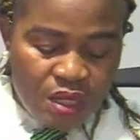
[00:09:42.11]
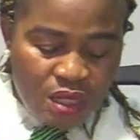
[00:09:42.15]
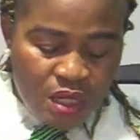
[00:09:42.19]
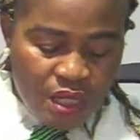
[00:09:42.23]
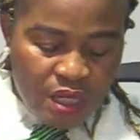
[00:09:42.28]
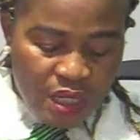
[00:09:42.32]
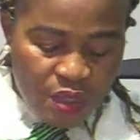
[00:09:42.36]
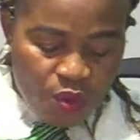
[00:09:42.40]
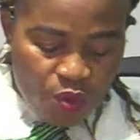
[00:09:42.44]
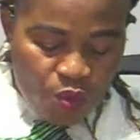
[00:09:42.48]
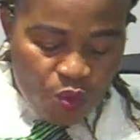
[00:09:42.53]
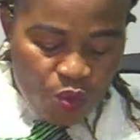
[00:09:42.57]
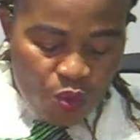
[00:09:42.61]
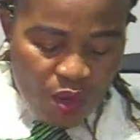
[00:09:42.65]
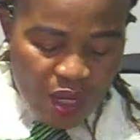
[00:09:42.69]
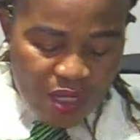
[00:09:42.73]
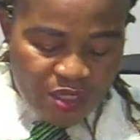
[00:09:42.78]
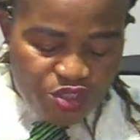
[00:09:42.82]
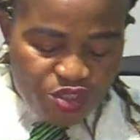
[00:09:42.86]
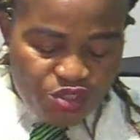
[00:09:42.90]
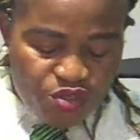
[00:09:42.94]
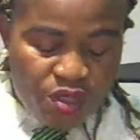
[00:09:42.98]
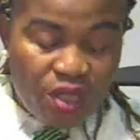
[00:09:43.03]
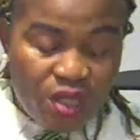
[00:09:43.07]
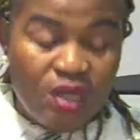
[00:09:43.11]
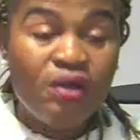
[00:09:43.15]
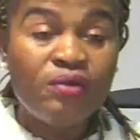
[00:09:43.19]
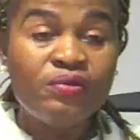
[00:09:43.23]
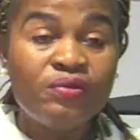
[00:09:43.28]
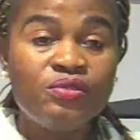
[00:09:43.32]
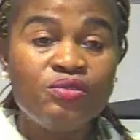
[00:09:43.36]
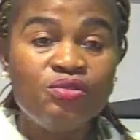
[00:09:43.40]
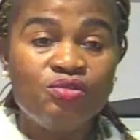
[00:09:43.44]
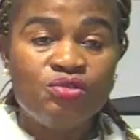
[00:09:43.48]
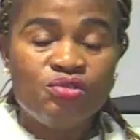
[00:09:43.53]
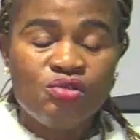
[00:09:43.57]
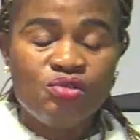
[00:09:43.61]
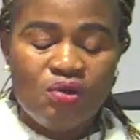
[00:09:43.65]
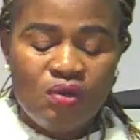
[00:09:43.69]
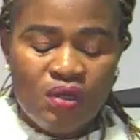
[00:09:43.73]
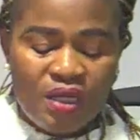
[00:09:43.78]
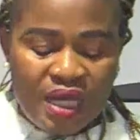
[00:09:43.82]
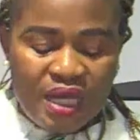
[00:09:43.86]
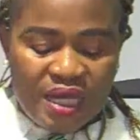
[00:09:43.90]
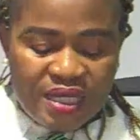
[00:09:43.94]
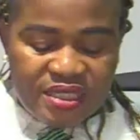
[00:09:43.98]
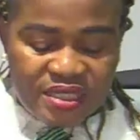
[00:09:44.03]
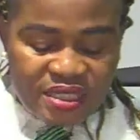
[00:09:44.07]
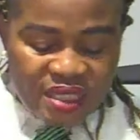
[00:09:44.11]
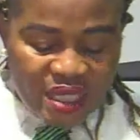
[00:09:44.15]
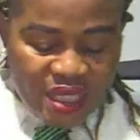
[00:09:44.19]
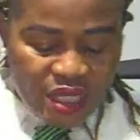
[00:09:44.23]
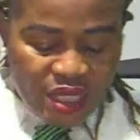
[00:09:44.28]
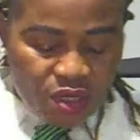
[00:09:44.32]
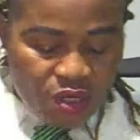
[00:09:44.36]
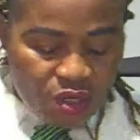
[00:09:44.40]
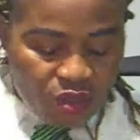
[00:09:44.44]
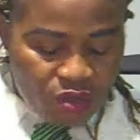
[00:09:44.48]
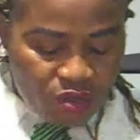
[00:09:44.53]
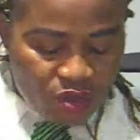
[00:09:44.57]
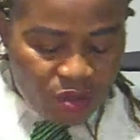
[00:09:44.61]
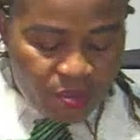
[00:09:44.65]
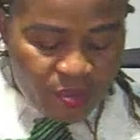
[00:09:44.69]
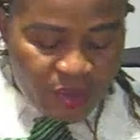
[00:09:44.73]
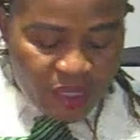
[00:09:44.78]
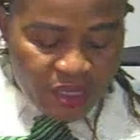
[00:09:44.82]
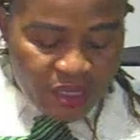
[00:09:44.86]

$1 trillion economy.